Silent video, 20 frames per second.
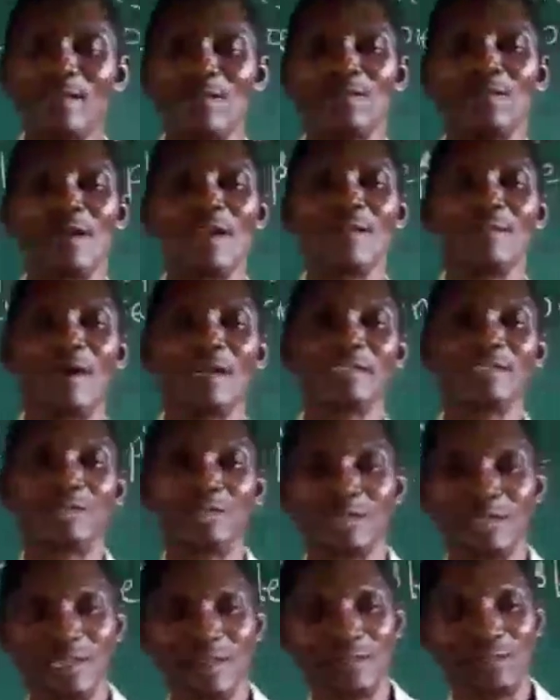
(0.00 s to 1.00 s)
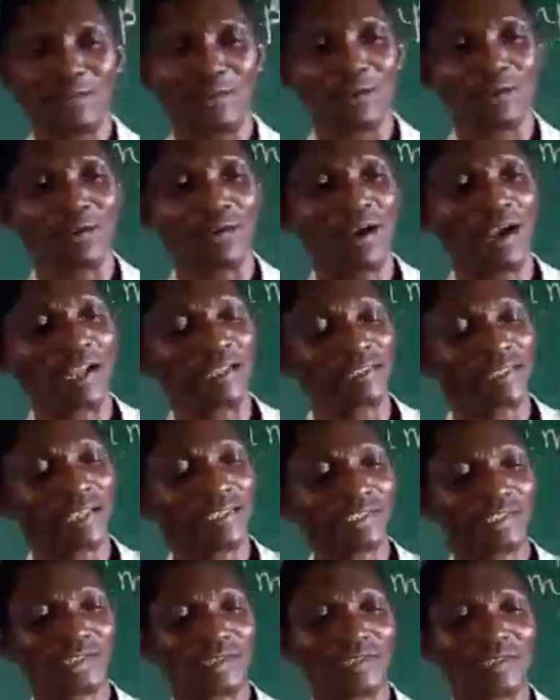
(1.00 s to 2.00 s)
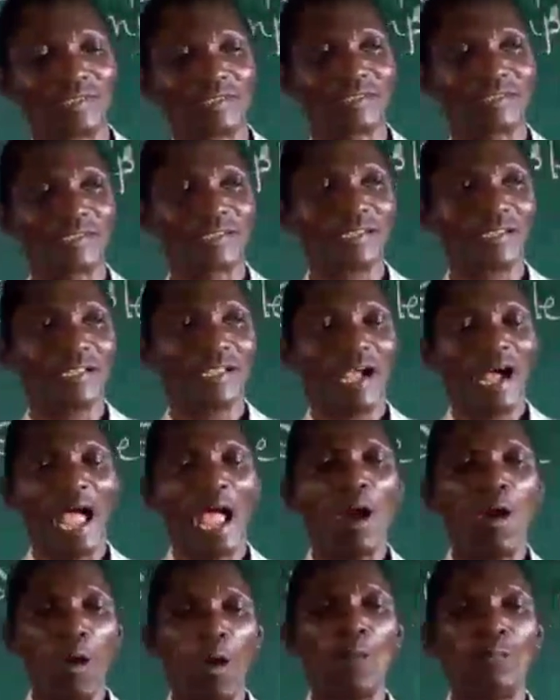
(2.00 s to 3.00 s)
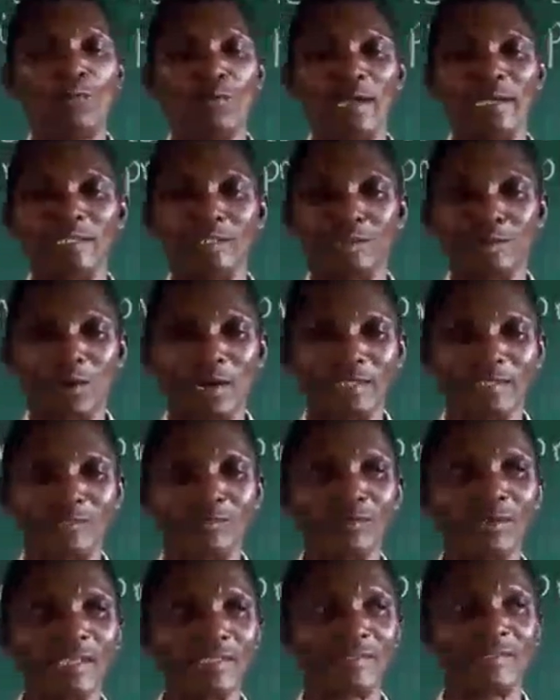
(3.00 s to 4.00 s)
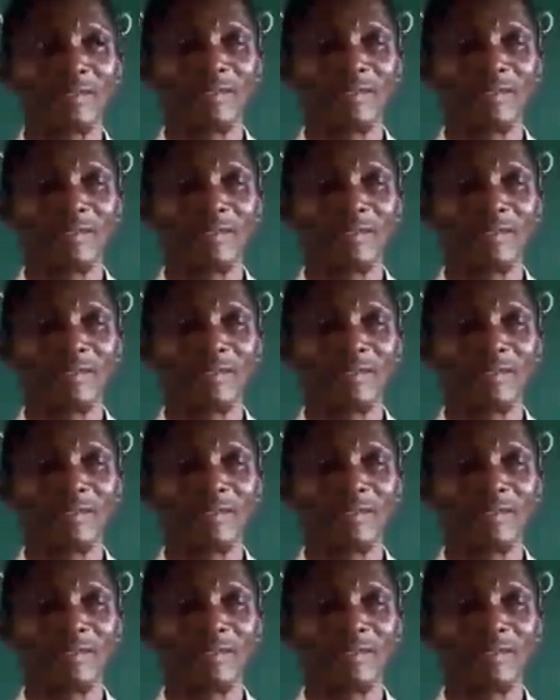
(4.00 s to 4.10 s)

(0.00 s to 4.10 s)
you very much, children, for your attention. I hope you enjoyed today's